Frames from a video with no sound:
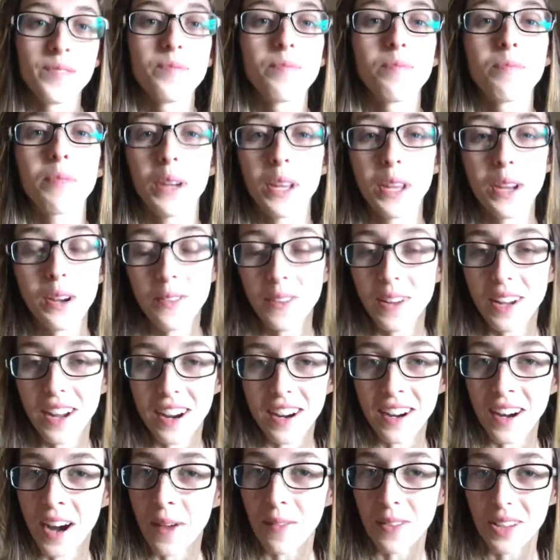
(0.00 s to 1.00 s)
But here we
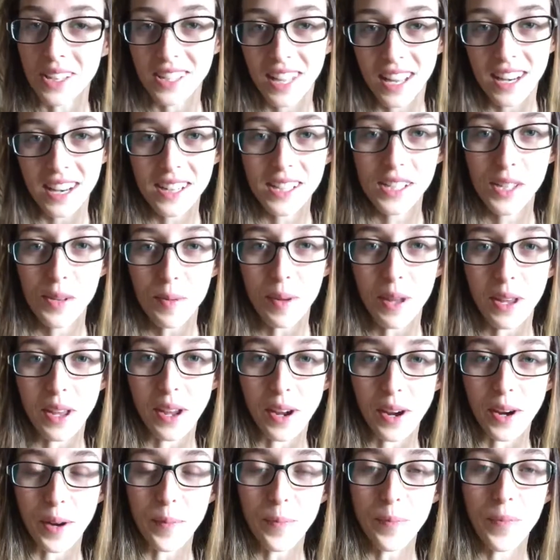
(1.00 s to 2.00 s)
are. I'm excited to be
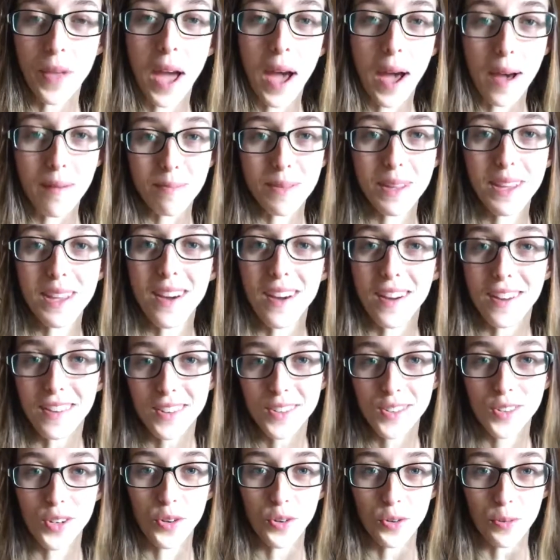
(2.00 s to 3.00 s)
here. Happy
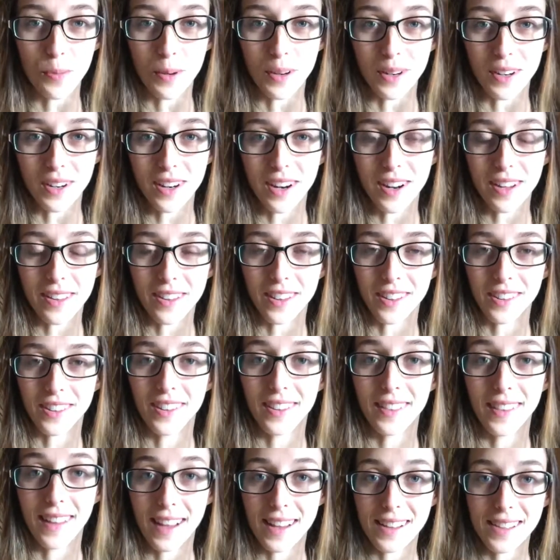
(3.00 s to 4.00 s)
October. I think
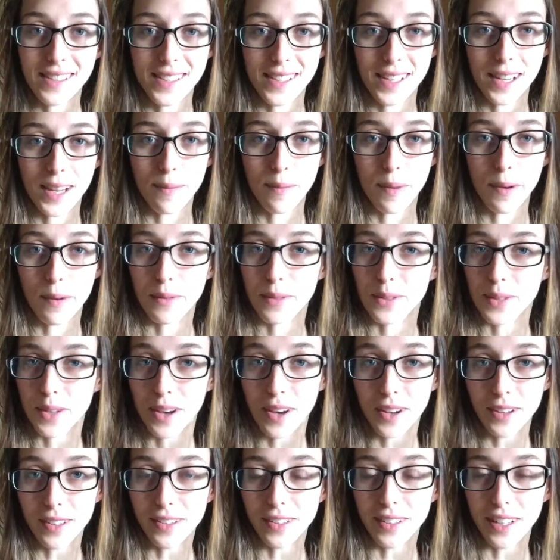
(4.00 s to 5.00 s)
the last time I was
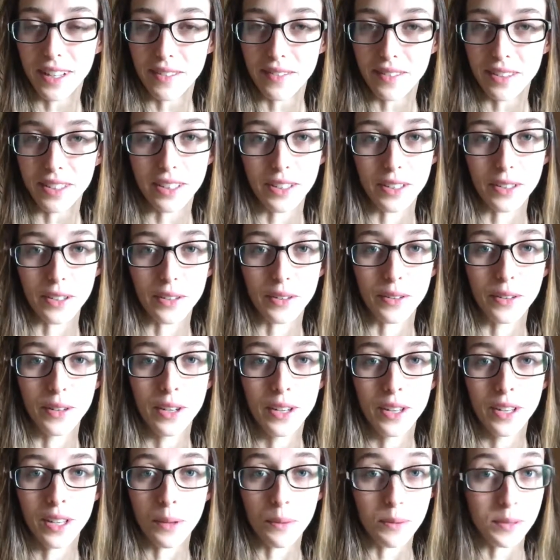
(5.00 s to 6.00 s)
on a live video,
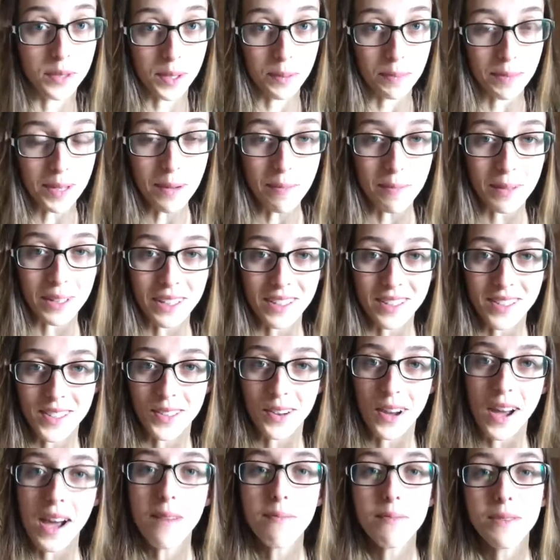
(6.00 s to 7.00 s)
it was September.
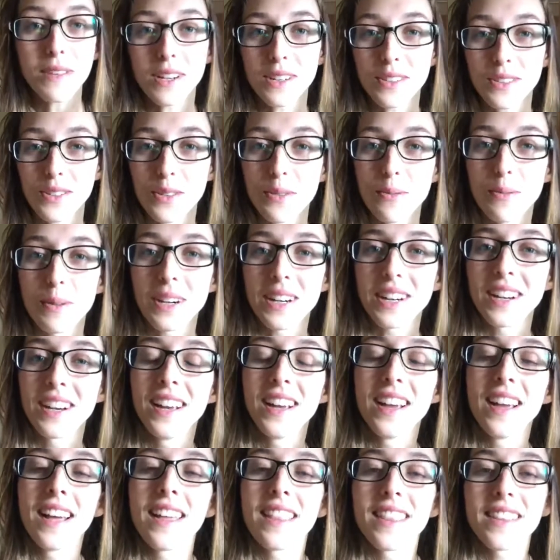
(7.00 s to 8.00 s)
So happy October.
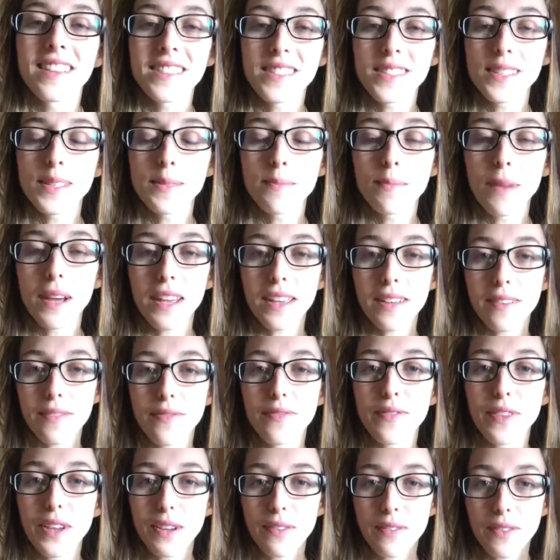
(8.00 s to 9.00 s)
This is my
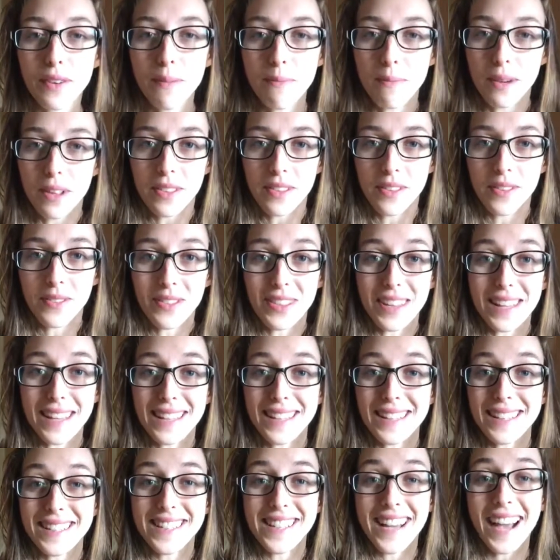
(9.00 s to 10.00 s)
favorite month of the
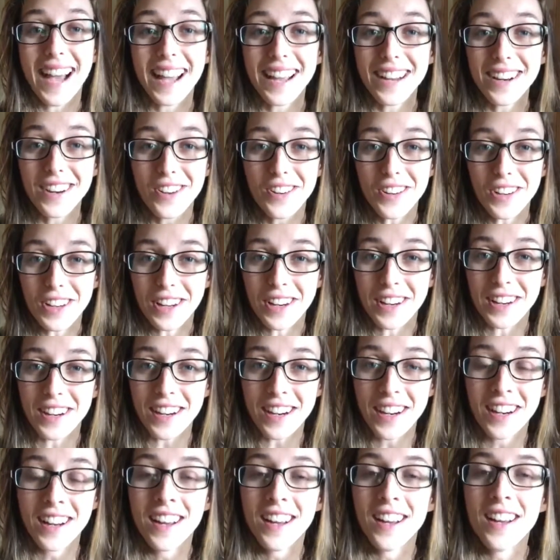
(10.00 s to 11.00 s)
entire
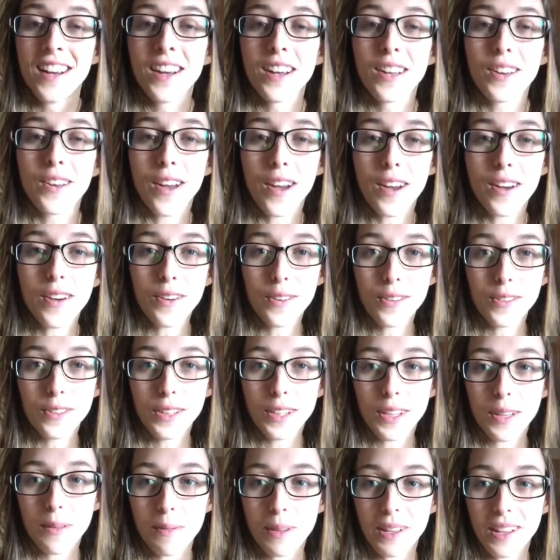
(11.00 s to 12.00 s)
year. Not
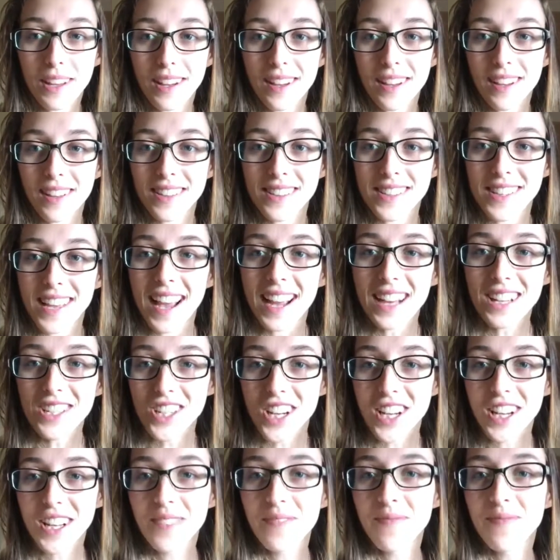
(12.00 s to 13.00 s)
only because, hi
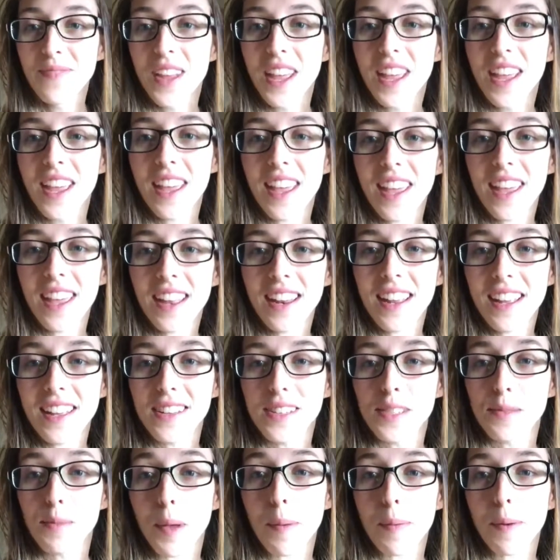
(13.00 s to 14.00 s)
Jen, it
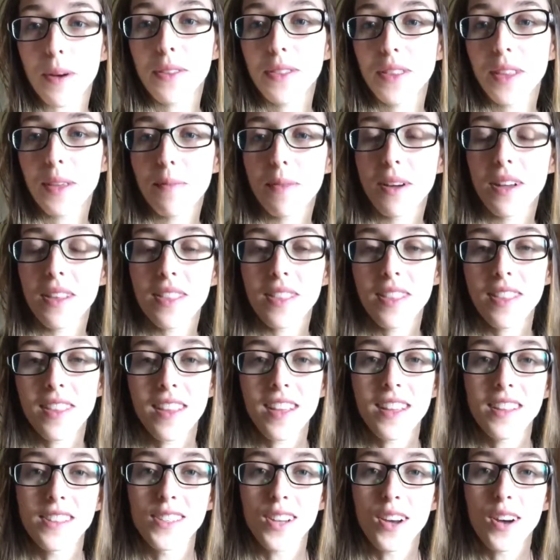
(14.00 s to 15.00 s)
is my birthday month,
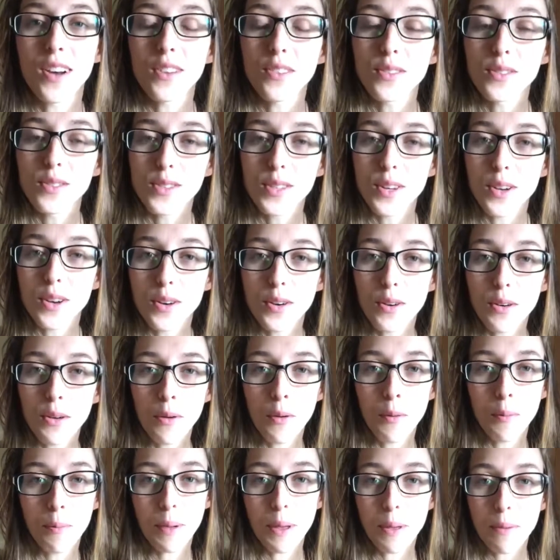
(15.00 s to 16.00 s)
it's
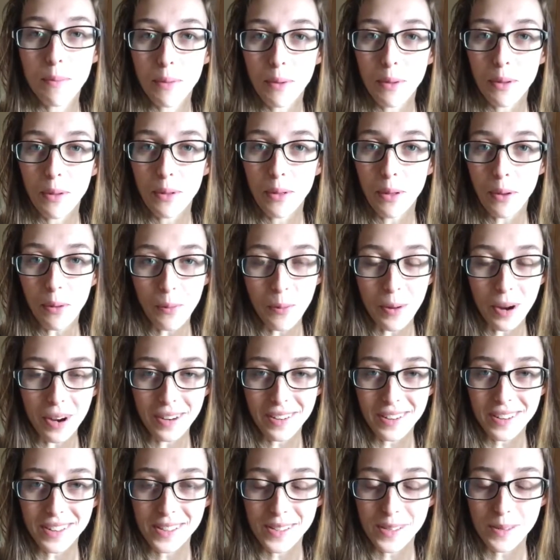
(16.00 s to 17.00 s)
also Pitbull
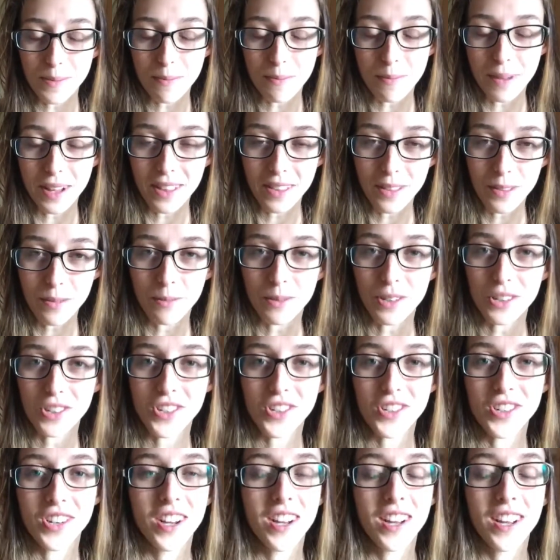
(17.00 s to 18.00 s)
Awareness Month,
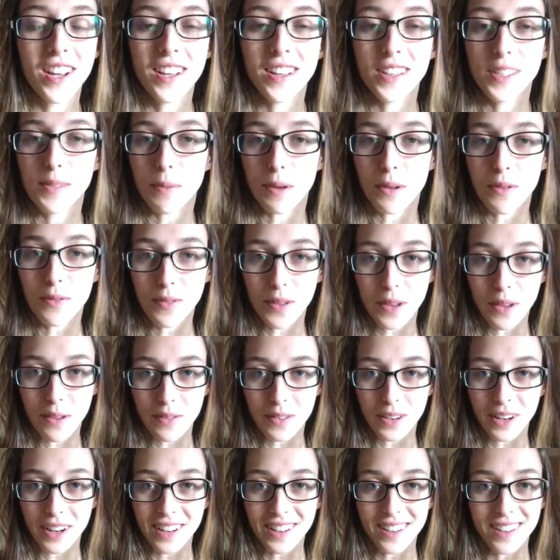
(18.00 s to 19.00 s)
which is my
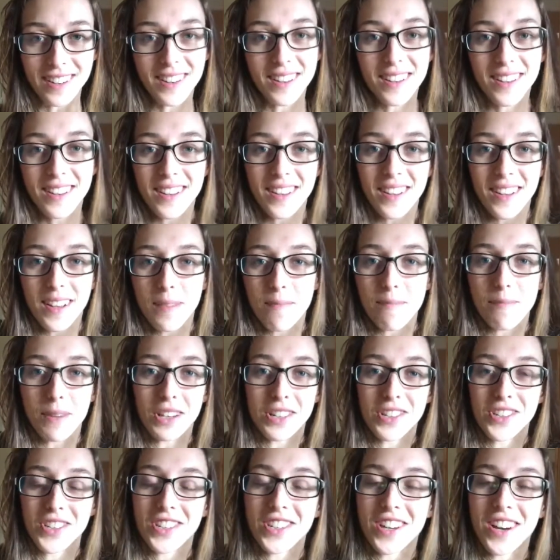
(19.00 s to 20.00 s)
favorite
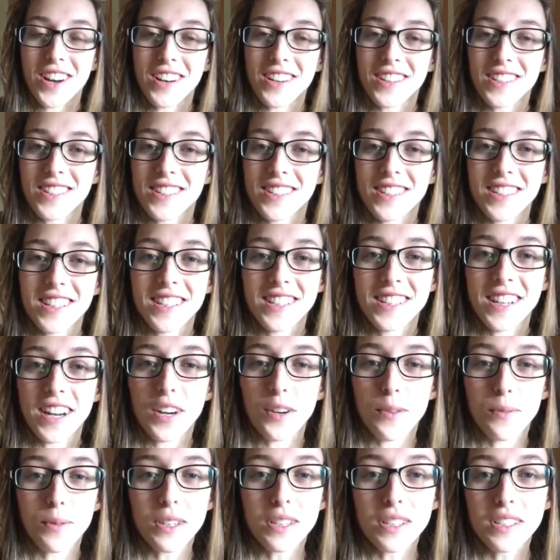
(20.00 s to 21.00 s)
bunch of dogs in the
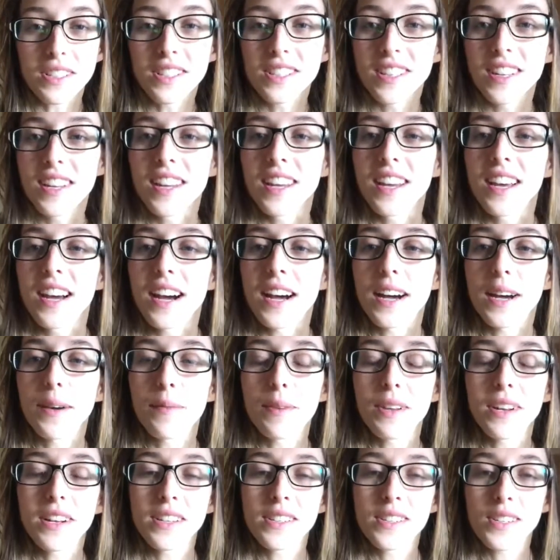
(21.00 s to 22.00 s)
entire world.
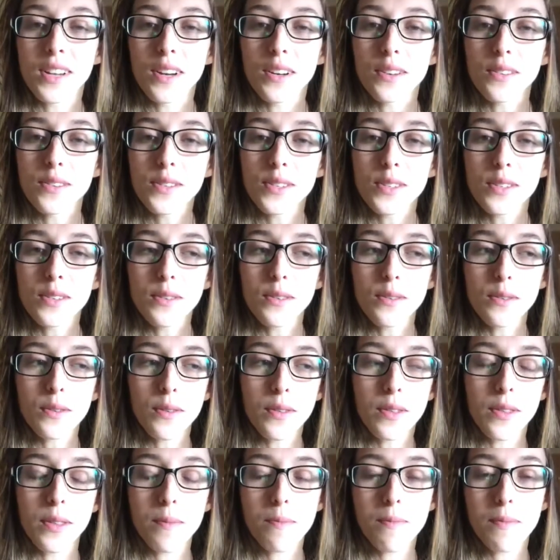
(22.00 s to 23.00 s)
And it's also
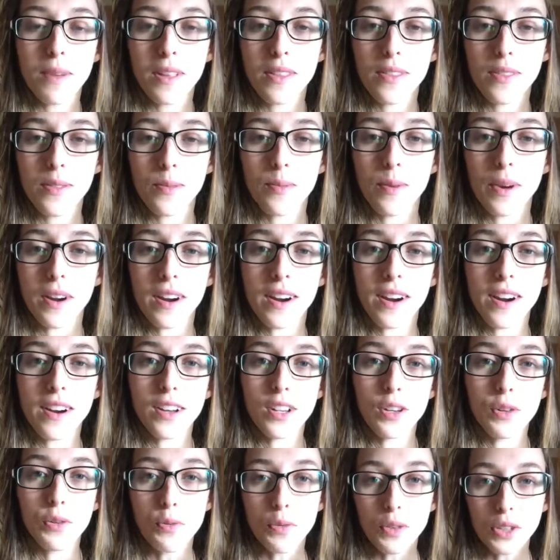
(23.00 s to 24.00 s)
the month where
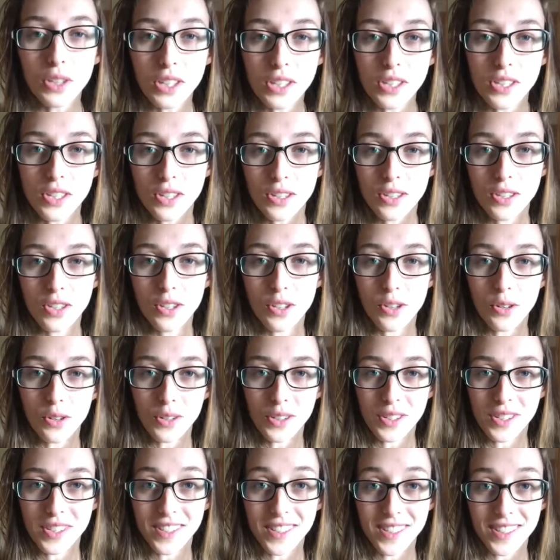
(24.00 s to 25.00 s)
you really start to
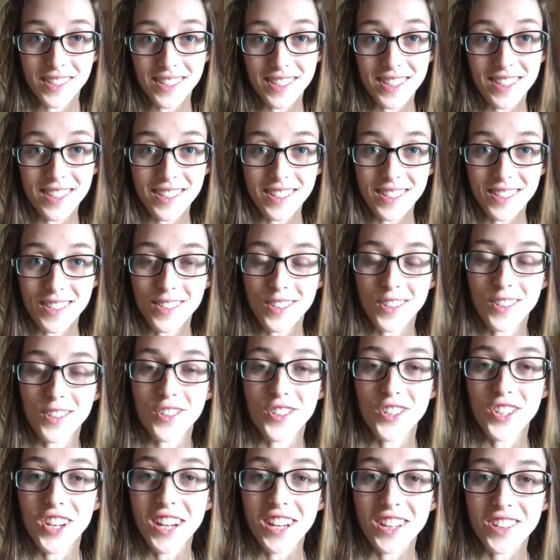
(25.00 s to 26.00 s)
notice the seasons are
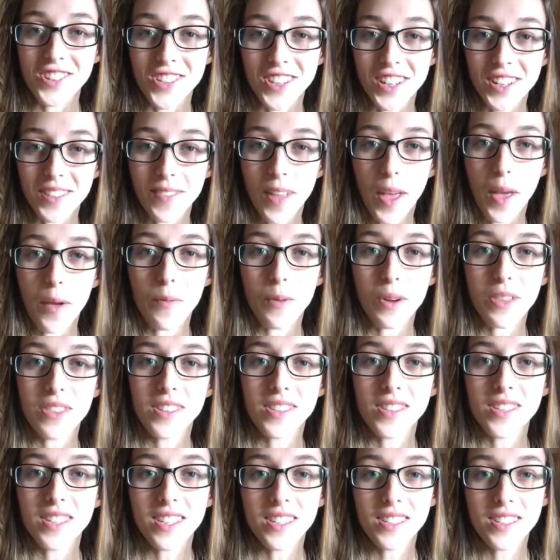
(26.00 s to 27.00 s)
changing. And when the
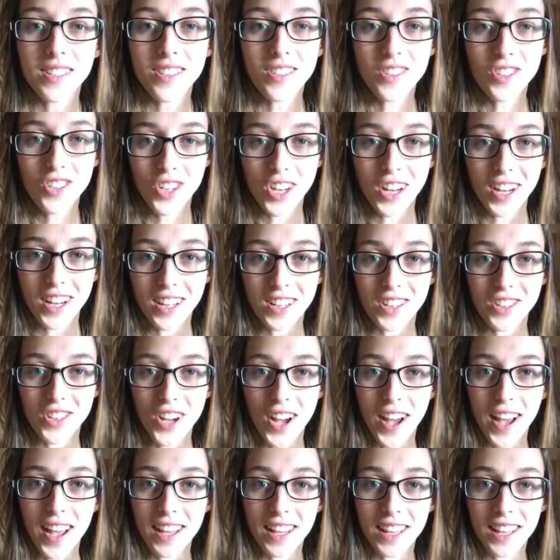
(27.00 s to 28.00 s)
seasons change,
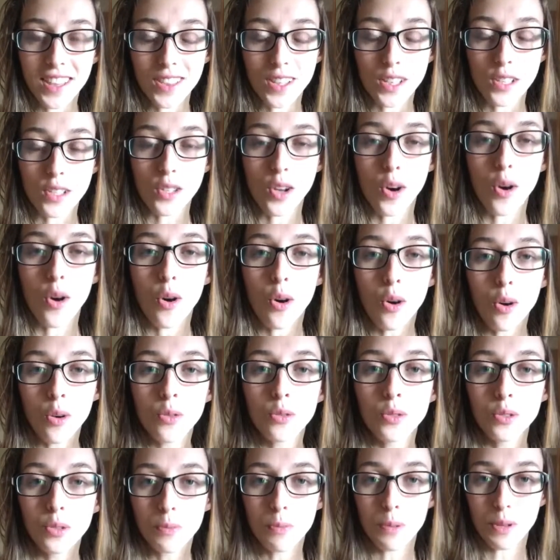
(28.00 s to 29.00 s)
I get this
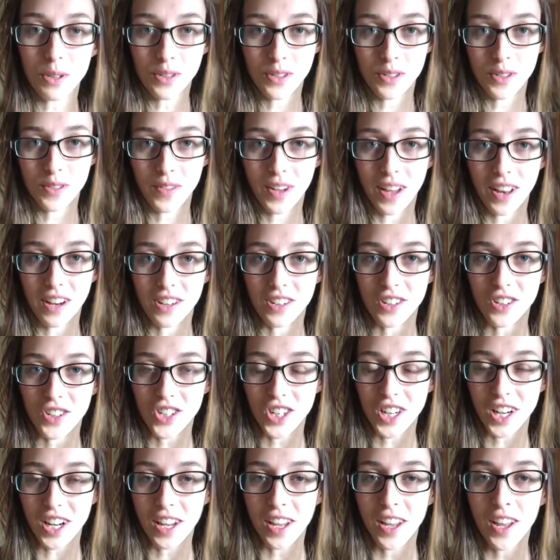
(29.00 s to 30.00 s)
whole new burst of
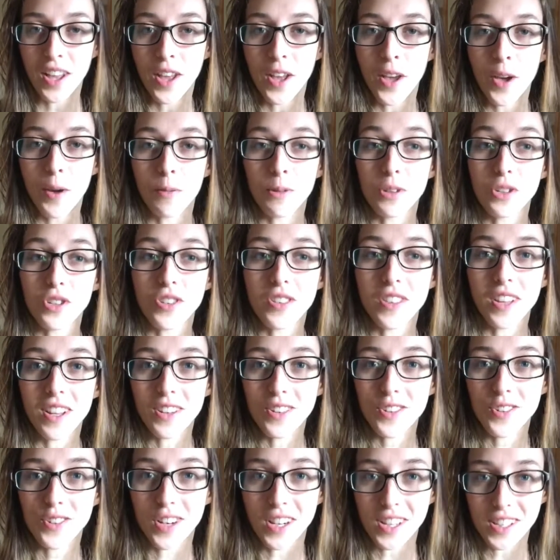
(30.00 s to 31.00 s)
energy, which
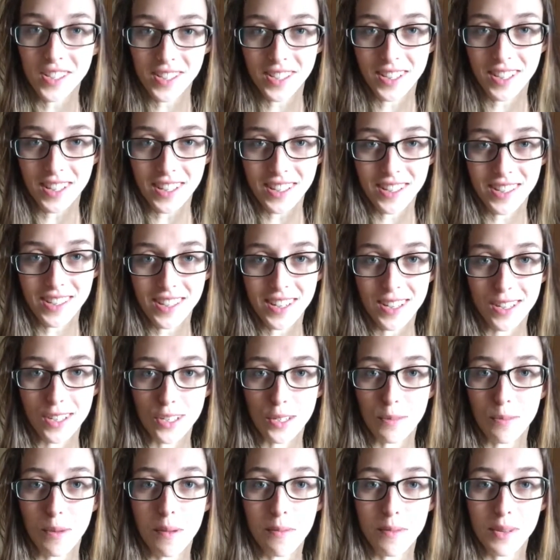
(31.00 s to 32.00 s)
then translates
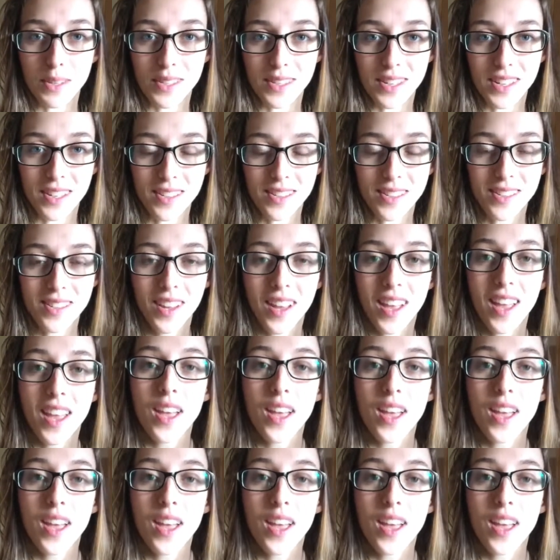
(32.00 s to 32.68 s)
into my business.